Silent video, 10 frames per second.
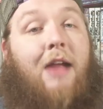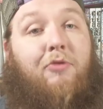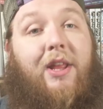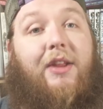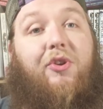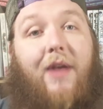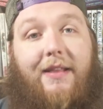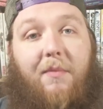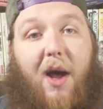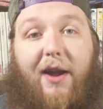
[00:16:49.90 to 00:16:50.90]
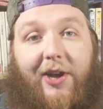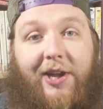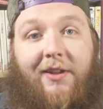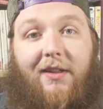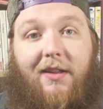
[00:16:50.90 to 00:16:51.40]
I really do like the
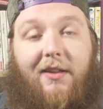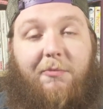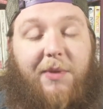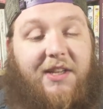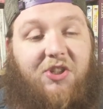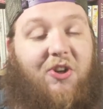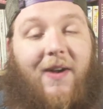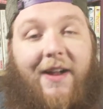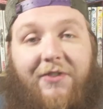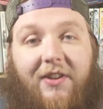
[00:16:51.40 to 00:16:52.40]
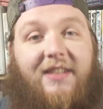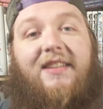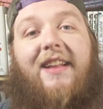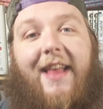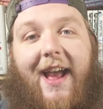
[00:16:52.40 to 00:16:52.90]
manga because you don't have to
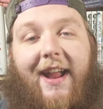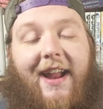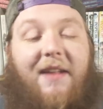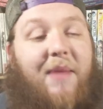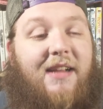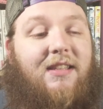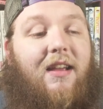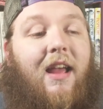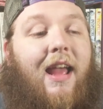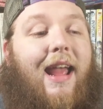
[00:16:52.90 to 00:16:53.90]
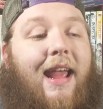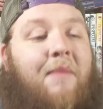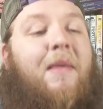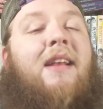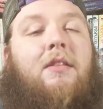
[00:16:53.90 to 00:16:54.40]
listen to that. And it makes it,
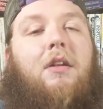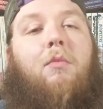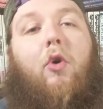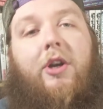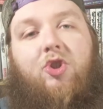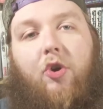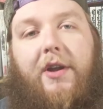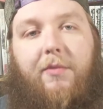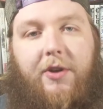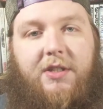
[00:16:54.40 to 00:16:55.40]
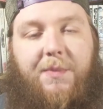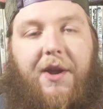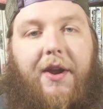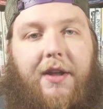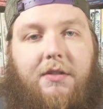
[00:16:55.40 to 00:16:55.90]
it makes it a more enjoyable
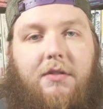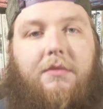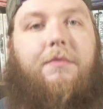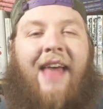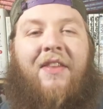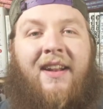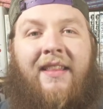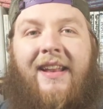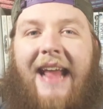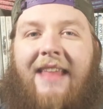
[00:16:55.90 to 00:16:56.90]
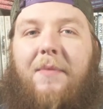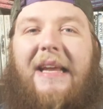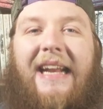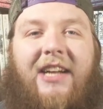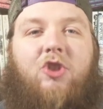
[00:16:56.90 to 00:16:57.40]
experience. At the end of the day, the
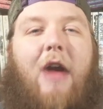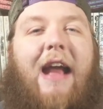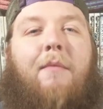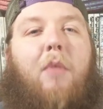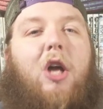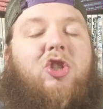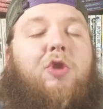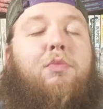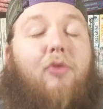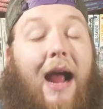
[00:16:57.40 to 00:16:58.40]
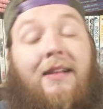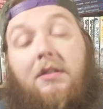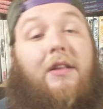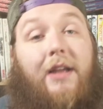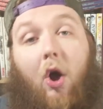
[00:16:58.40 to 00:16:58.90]
beginning of Dragon Ball
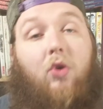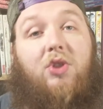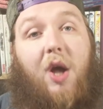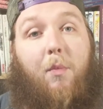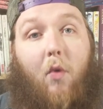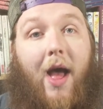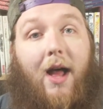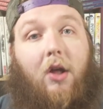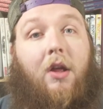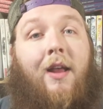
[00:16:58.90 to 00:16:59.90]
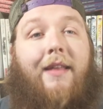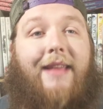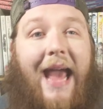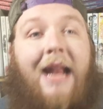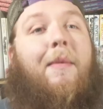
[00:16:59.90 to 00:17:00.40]
surprisingly holds up well.
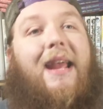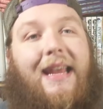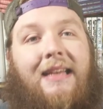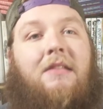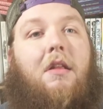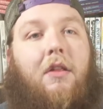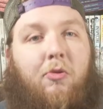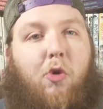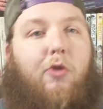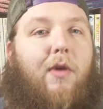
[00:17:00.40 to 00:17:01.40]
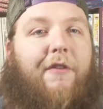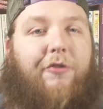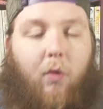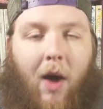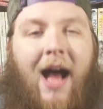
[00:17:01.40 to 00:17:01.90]
The anime is a little more rough
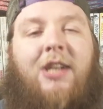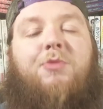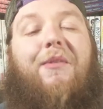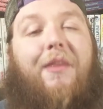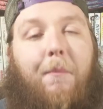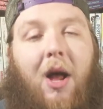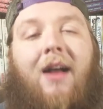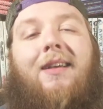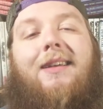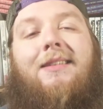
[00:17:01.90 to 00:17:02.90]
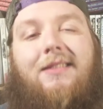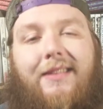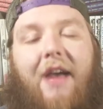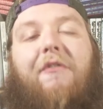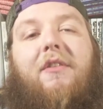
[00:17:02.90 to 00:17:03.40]
to watch, but the manga is
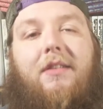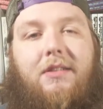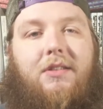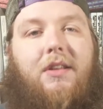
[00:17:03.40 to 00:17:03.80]
definitely